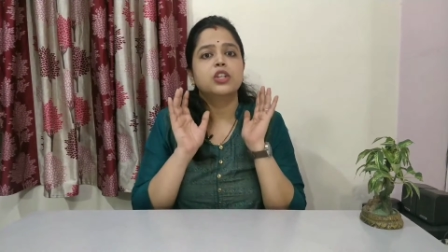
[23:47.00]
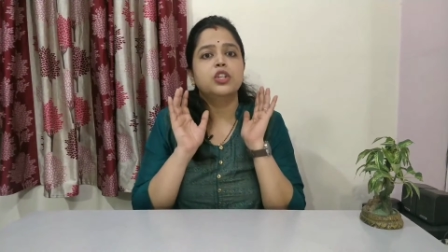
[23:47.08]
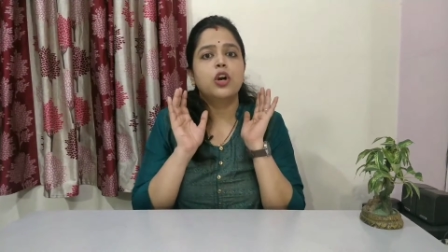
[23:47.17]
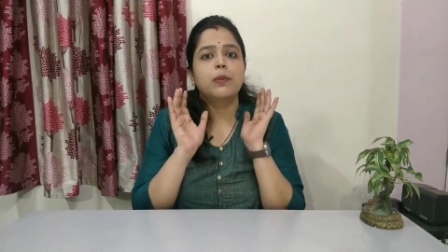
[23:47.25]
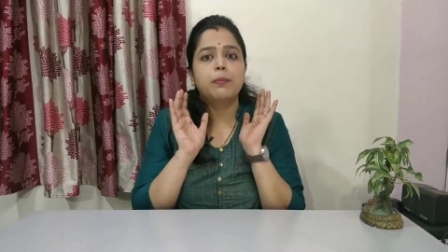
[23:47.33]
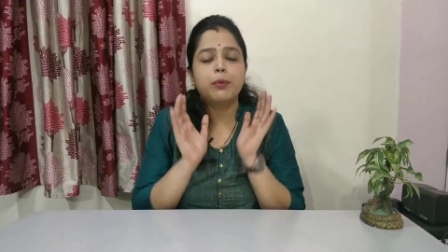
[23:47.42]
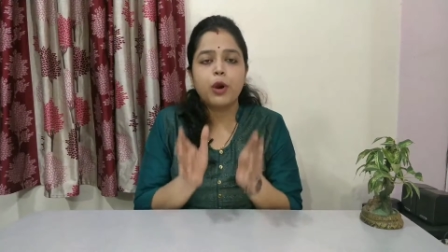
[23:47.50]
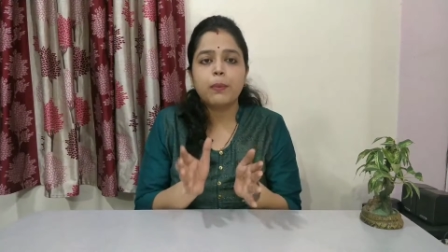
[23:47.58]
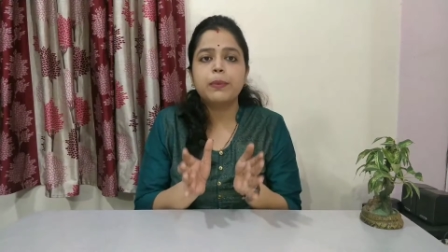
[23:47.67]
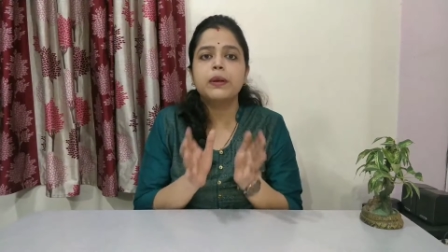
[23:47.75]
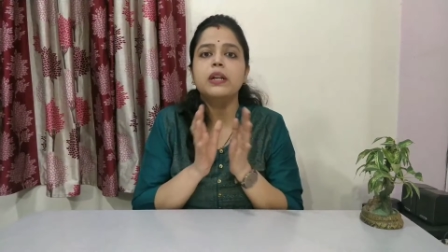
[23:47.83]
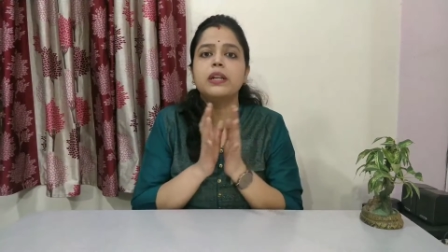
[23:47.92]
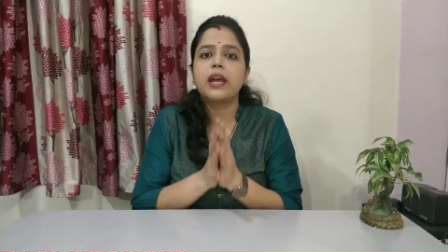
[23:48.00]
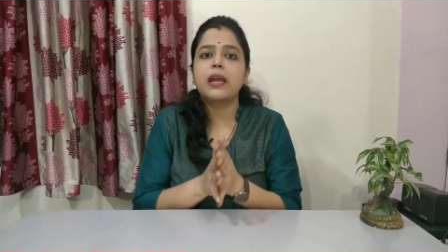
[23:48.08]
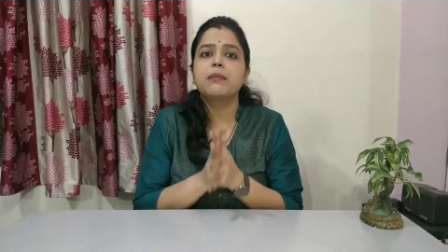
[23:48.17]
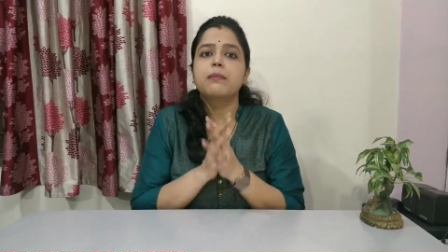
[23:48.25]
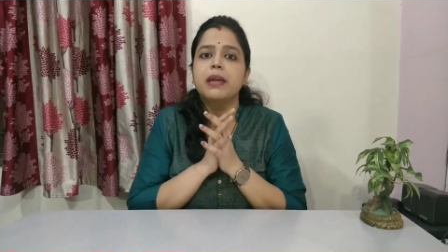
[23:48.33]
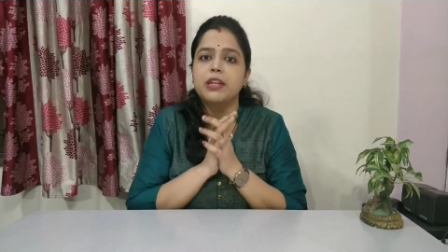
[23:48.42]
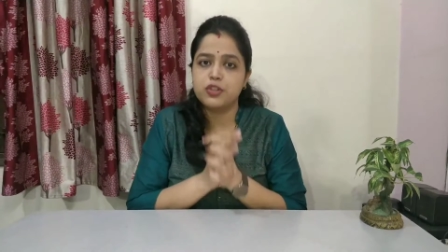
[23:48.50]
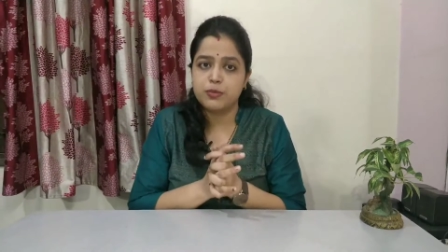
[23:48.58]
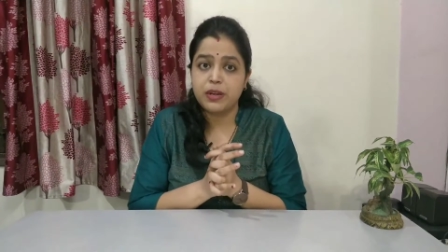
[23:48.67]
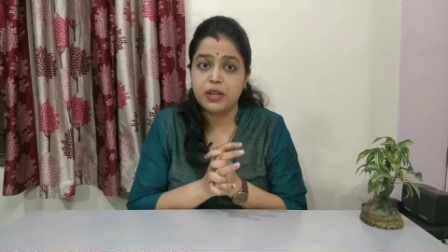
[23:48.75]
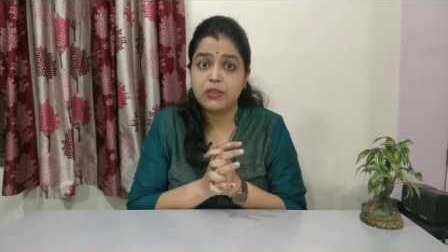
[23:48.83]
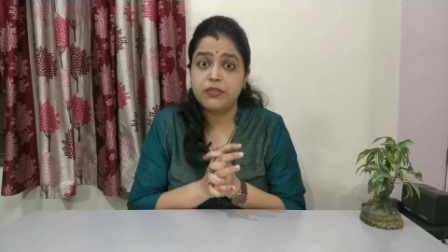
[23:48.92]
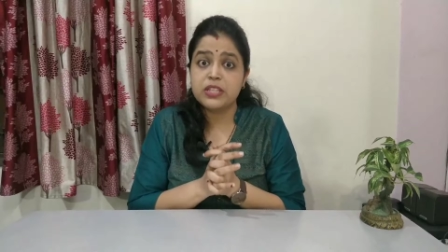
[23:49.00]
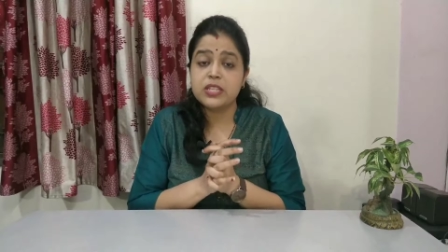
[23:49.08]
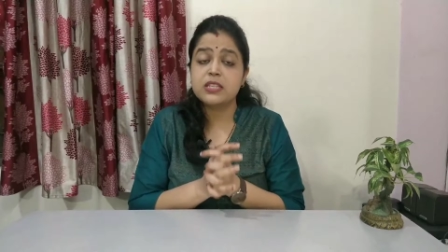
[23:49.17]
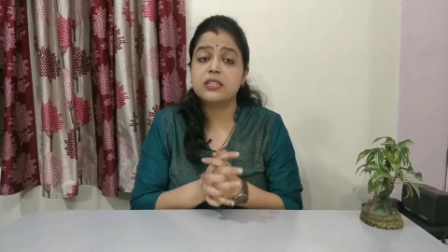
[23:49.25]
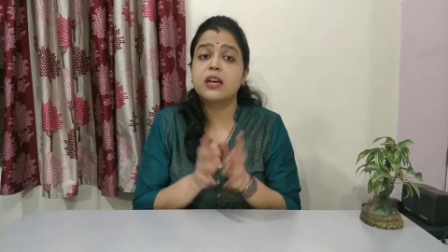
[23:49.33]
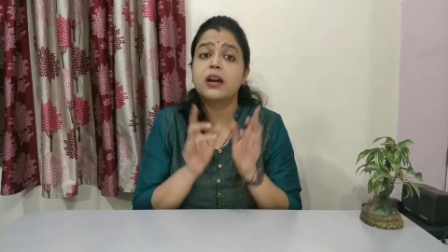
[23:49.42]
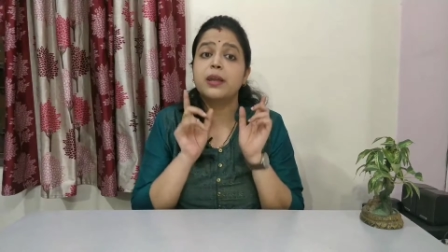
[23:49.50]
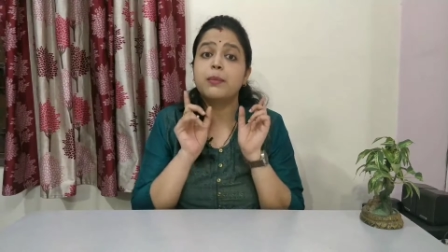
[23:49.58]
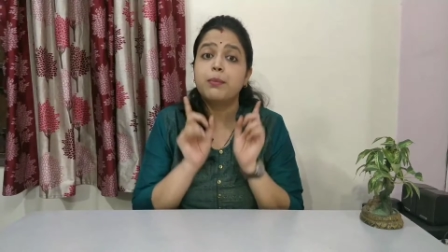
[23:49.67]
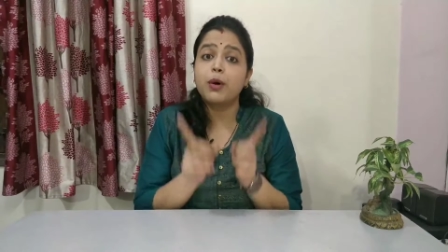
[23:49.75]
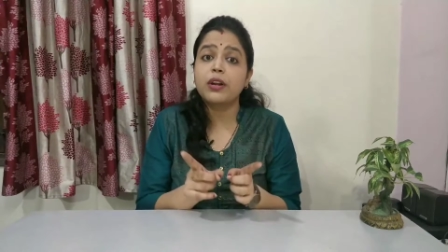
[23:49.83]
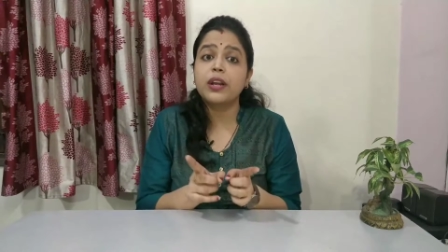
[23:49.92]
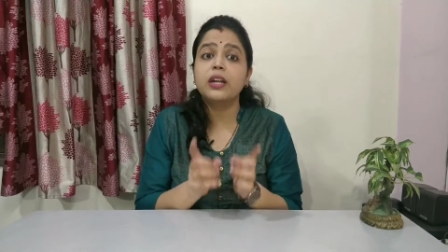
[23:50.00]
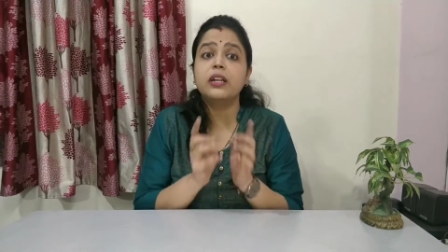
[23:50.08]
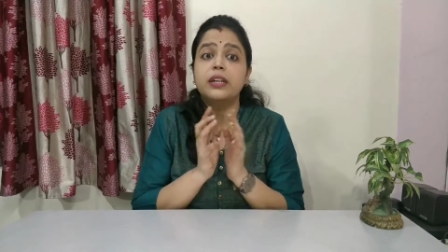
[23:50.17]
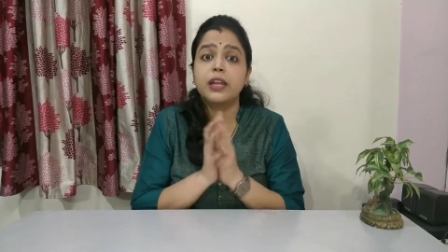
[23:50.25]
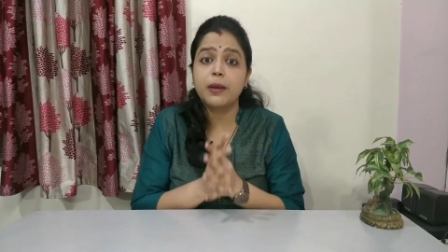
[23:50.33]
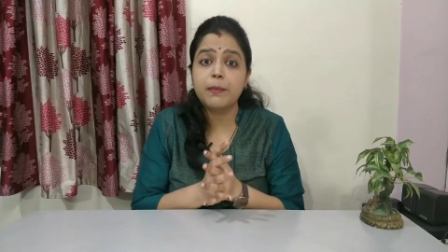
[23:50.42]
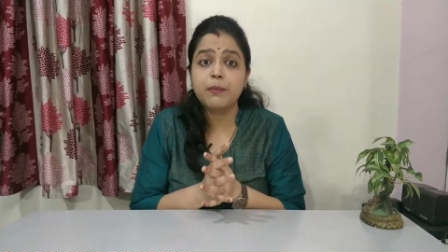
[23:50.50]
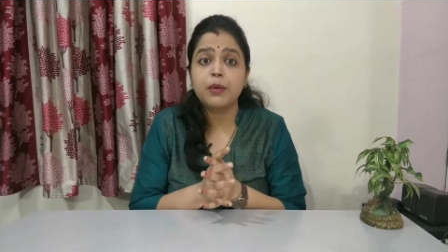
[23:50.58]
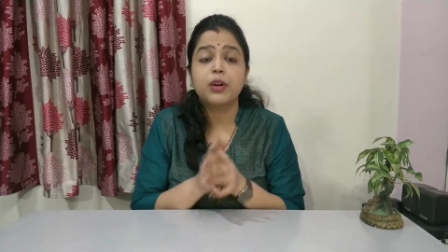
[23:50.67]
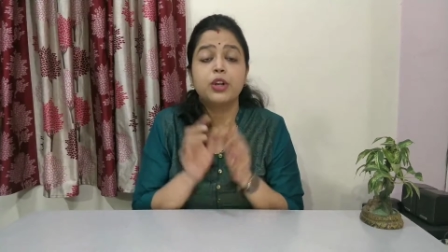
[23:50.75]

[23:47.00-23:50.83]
your proper time management, which is the important tip